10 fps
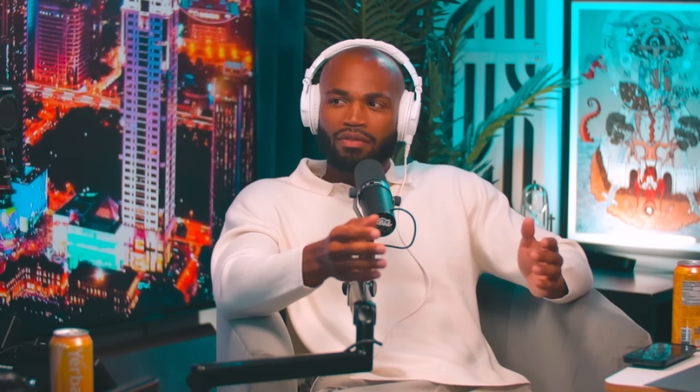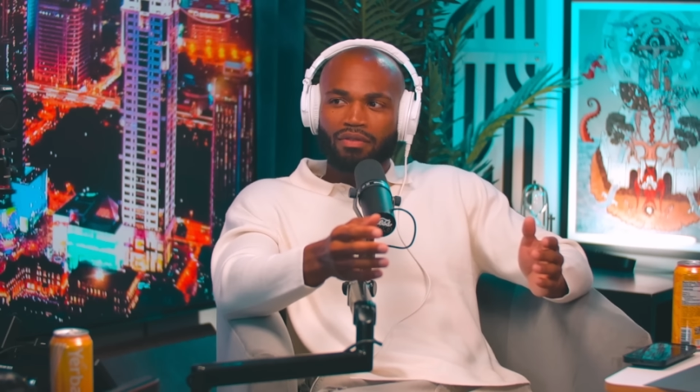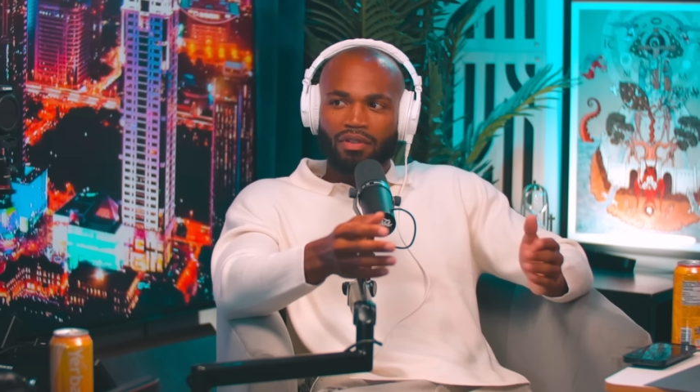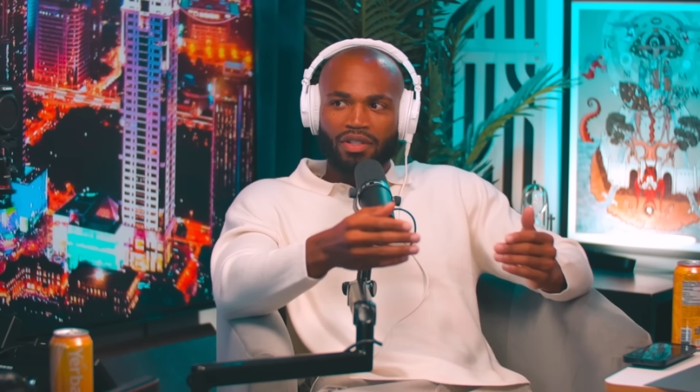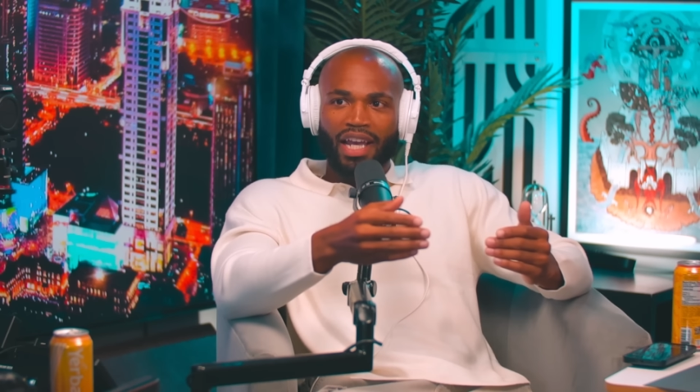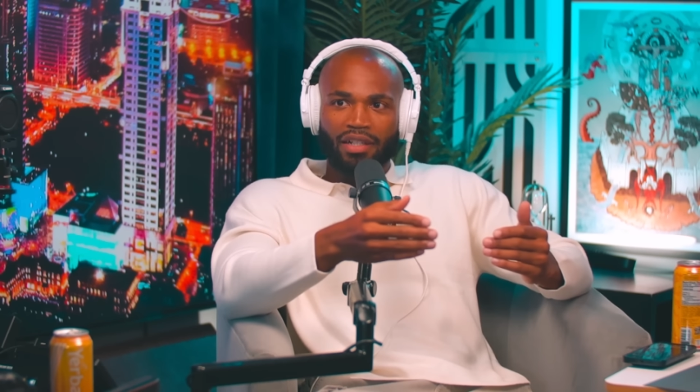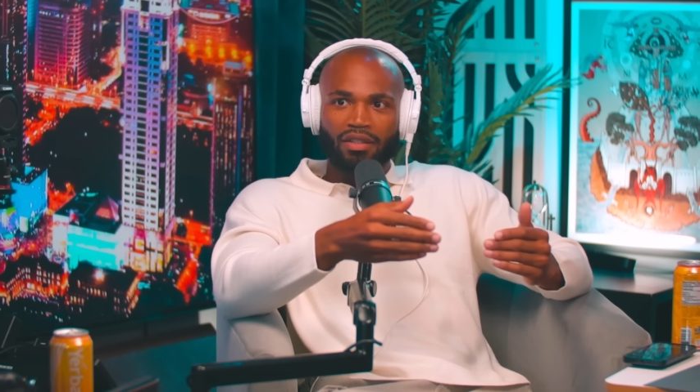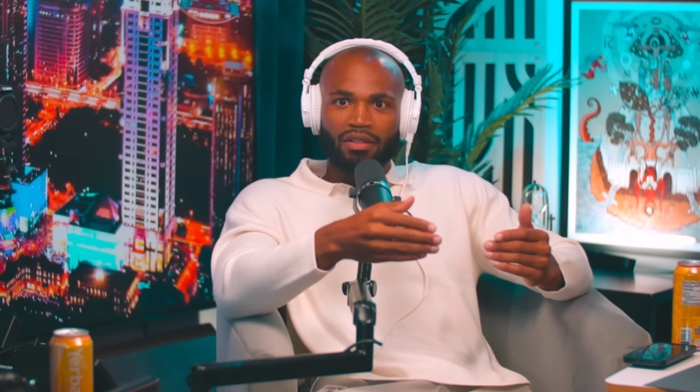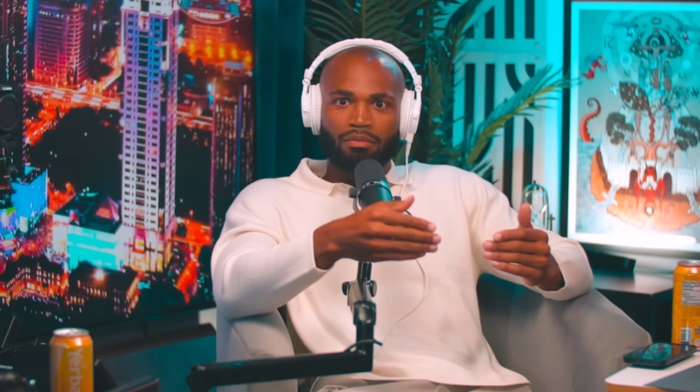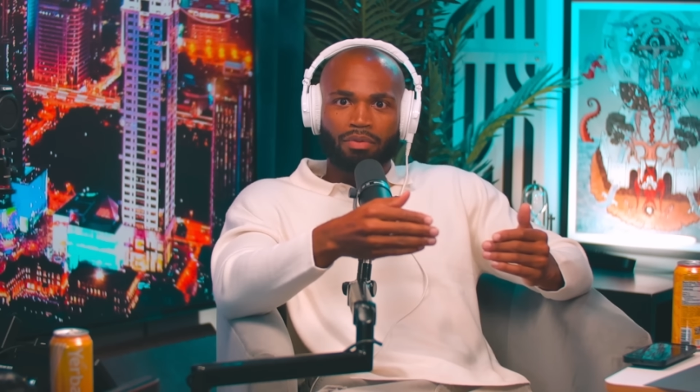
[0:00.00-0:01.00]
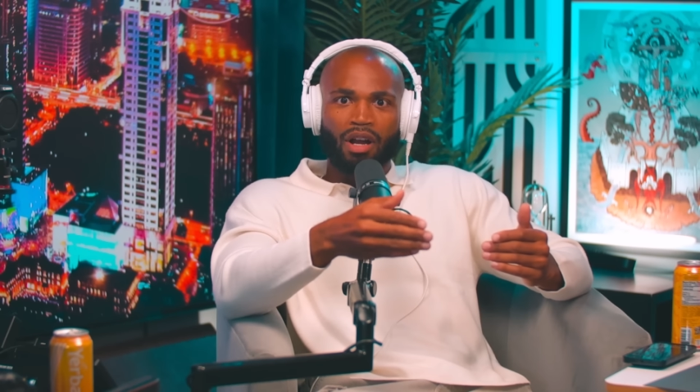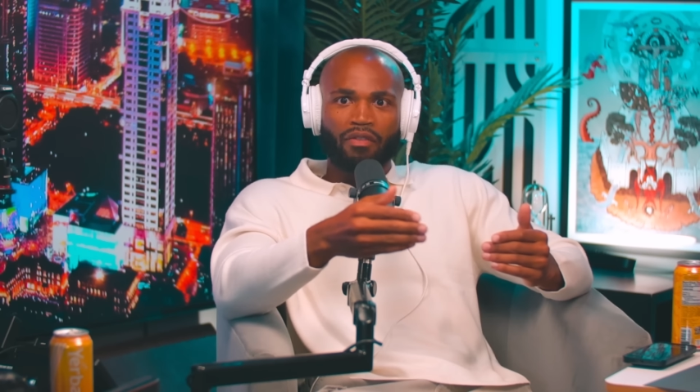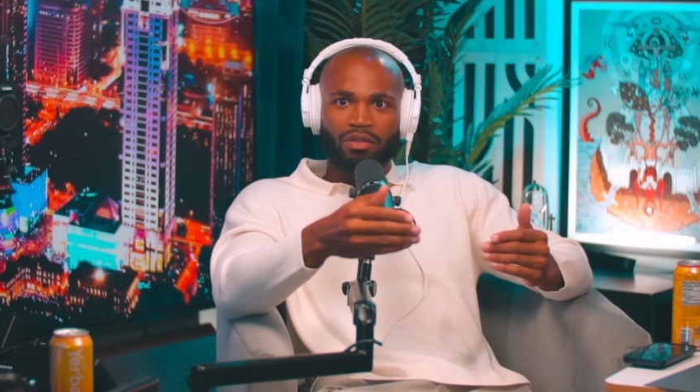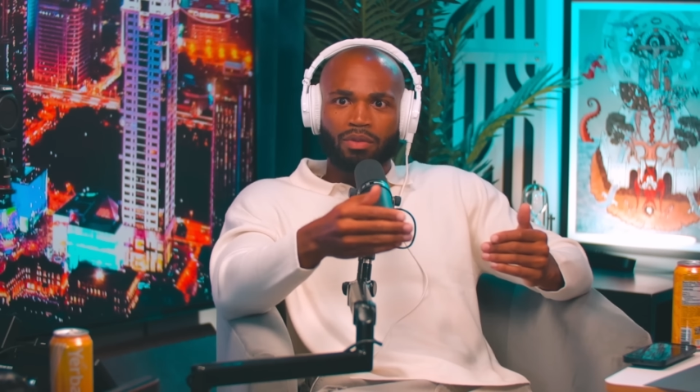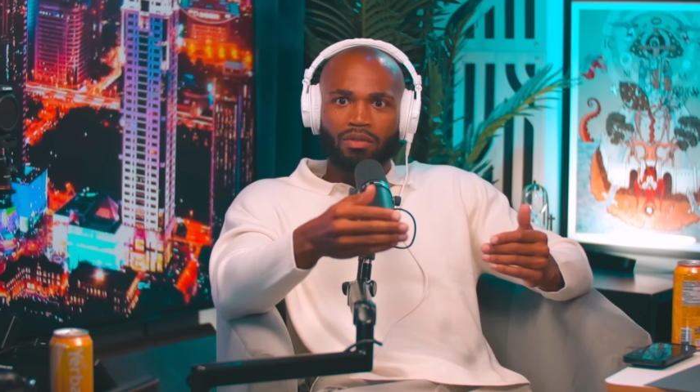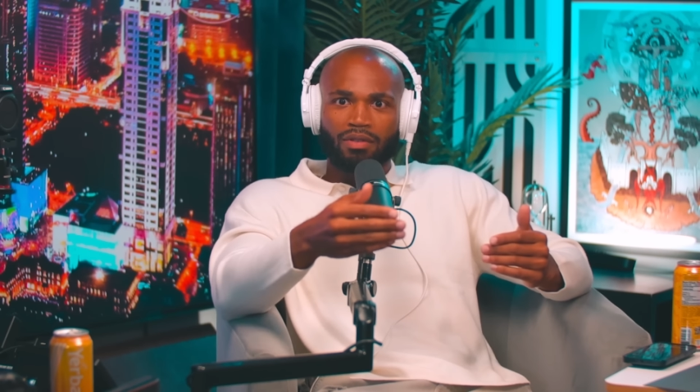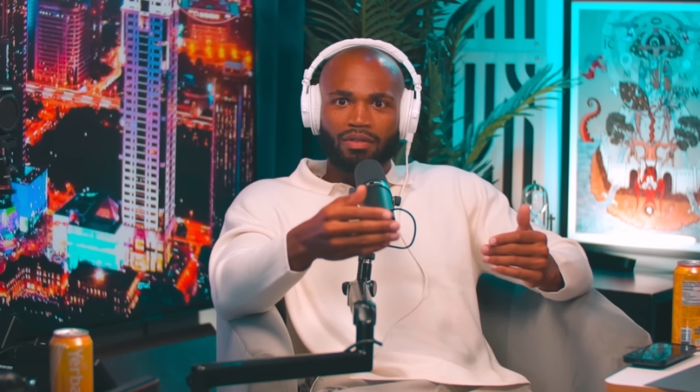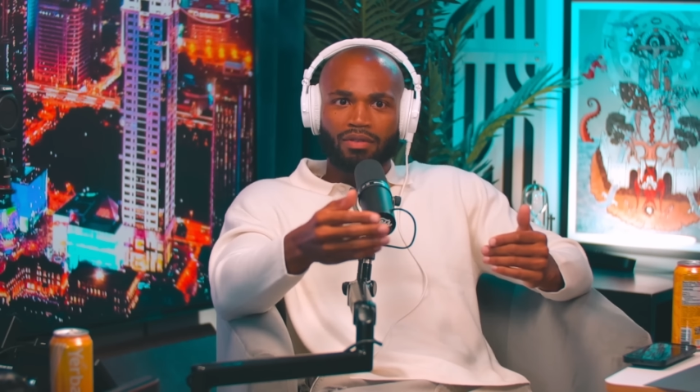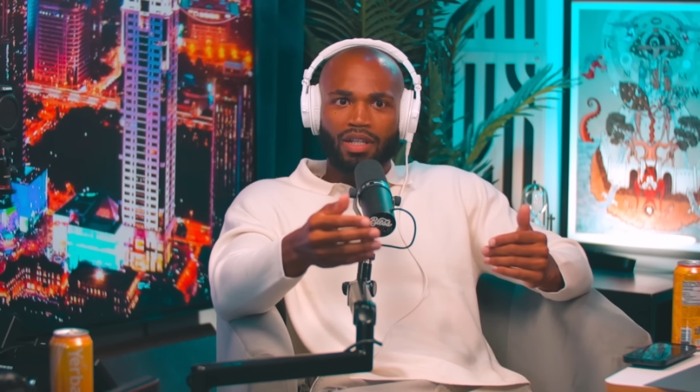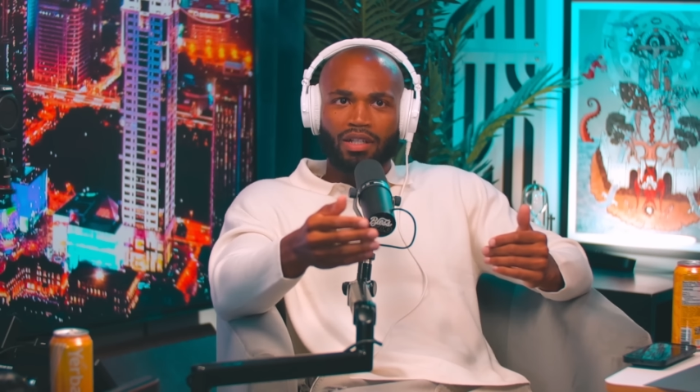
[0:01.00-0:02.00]
Mm -hmm. There's actually profitable
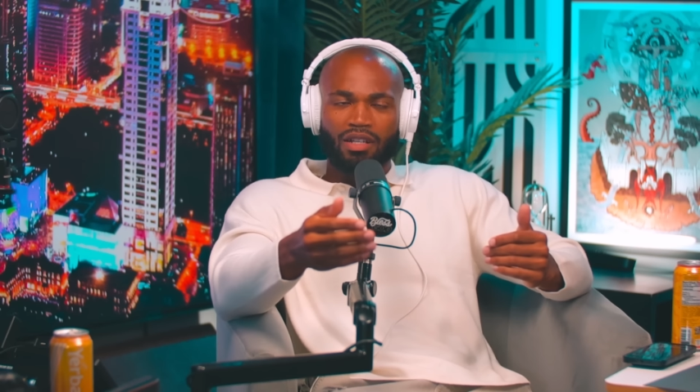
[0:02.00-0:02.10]
uh,